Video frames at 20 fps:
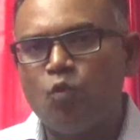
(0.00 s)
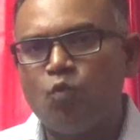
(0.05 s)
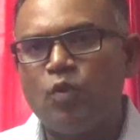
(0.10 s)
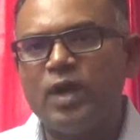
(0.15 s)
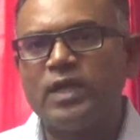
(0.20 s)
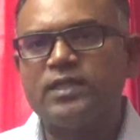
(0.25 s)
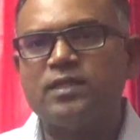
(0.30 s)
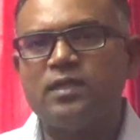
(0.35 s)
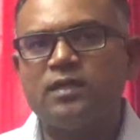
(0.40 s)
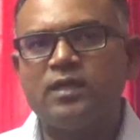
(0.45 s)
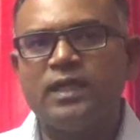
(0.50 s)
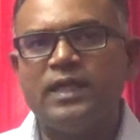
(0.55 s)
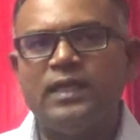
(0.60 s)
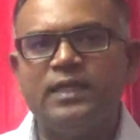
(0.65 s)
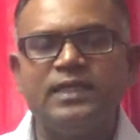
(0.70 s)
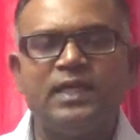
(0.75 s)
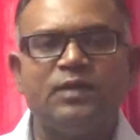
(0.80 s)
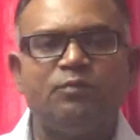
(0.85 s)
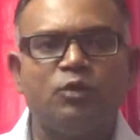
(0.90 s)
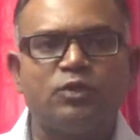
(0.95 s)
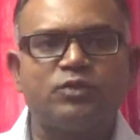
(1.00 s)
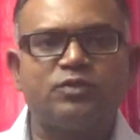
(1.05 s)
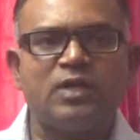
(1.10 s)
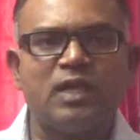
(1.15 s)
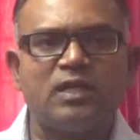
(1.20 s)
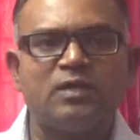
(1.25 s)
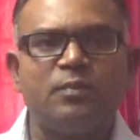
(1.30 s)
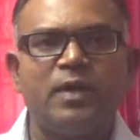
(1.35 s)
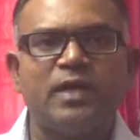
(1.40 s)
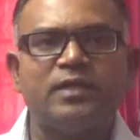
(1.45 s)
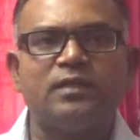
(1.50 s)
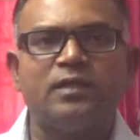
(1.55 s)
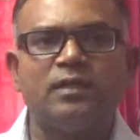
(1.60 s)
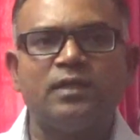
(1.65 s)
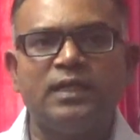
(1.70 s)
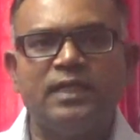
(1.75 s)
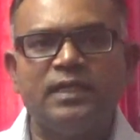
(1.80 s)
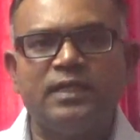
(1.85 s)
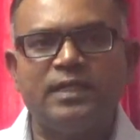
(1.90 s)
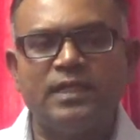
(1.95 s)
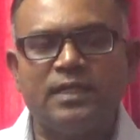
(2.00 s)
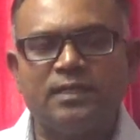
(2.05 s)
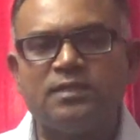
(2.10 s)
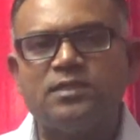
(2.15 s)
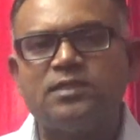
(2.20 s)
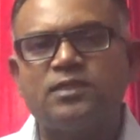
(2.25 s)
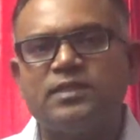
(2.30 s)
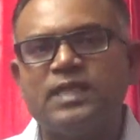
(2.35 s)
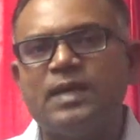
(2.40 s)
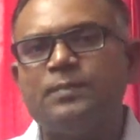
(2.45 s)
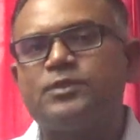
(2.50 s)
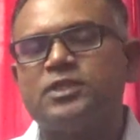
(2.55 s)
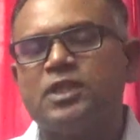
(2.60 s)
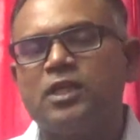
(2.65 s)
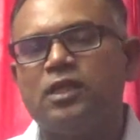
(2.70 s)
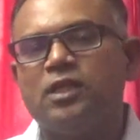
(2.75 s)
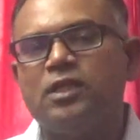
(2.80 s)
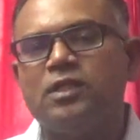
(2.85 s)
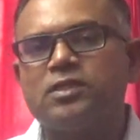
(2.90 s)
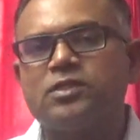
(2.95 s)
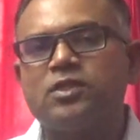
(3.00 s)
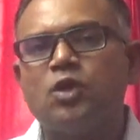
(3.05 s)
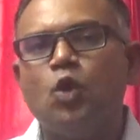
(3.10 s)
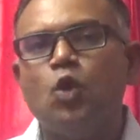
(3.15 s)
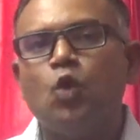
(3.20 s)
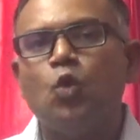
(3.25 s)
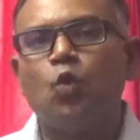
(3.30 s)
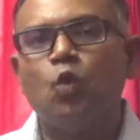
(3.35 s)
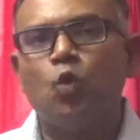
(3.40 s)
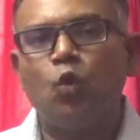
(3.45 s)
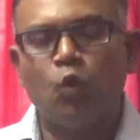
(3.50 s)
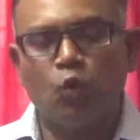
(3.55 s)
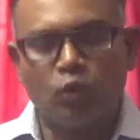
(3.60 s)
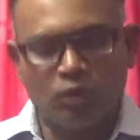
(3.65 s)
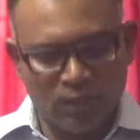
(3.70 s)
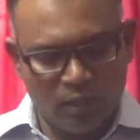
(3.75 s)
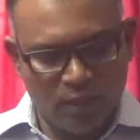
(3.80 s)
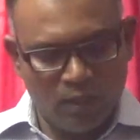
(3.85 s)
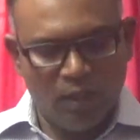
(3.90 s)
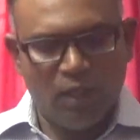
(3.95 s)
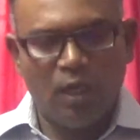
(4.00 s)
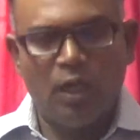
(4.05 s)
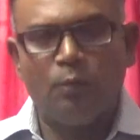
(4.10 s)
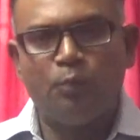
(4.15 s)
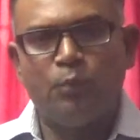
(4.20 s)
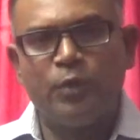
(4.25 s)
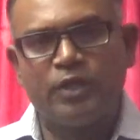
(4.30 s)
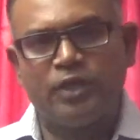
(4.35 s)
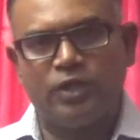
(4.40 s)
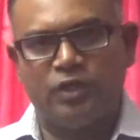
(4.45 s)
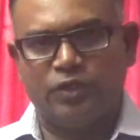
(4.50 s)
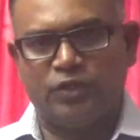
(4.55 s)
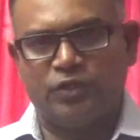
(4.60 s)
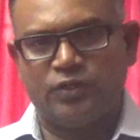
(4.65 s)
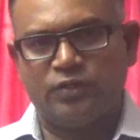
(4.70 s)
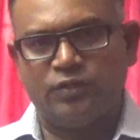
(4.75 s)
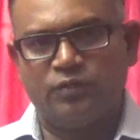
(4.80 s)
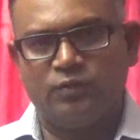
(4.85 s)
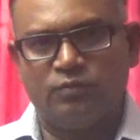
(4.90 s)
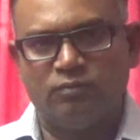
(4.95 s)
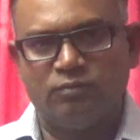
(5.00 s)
whether India was run by the Indians themselves or the British.